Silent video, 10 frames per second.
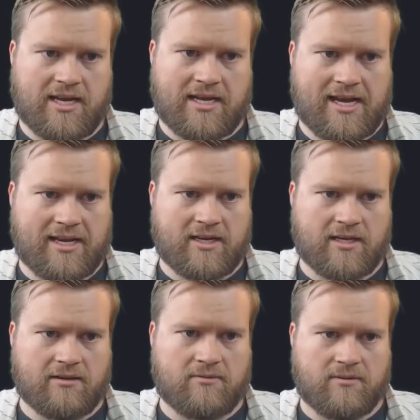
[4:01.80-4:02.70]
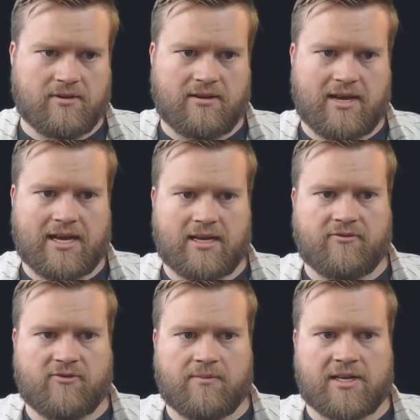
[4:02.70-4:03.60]
and editing, adding
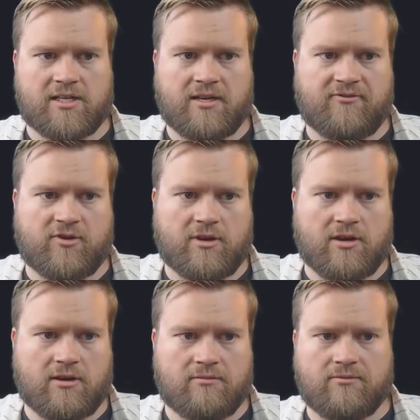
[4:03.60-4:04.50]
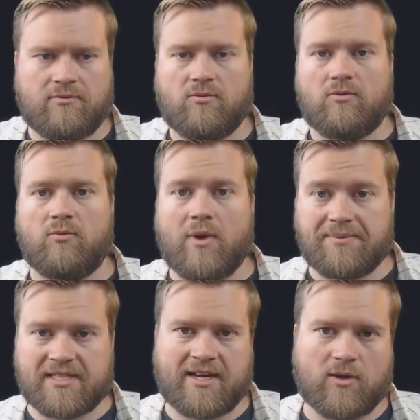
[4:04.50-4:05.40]
information in for your
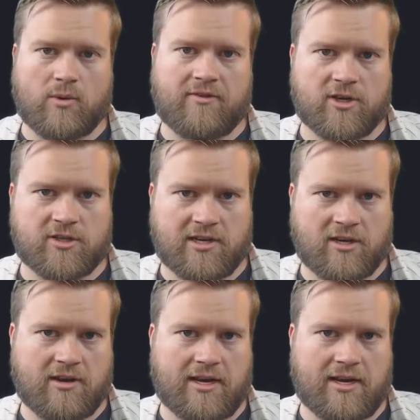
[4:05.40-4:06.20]
website or whatever you're trying to create.